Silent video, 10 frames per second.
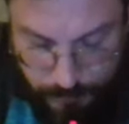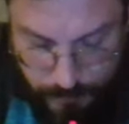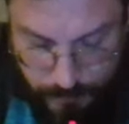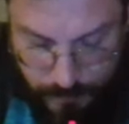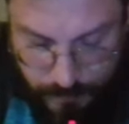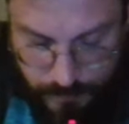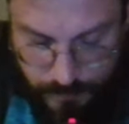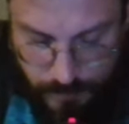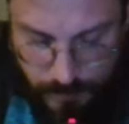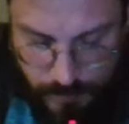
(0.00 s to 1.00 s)

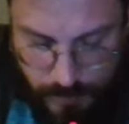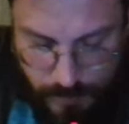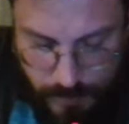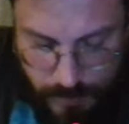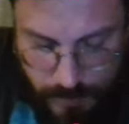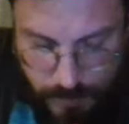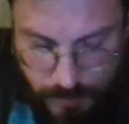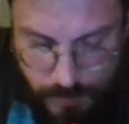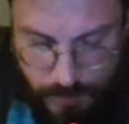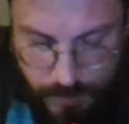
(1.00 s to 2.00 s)

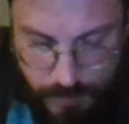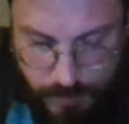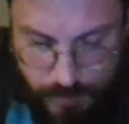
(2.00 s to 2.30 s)
(no one is talking)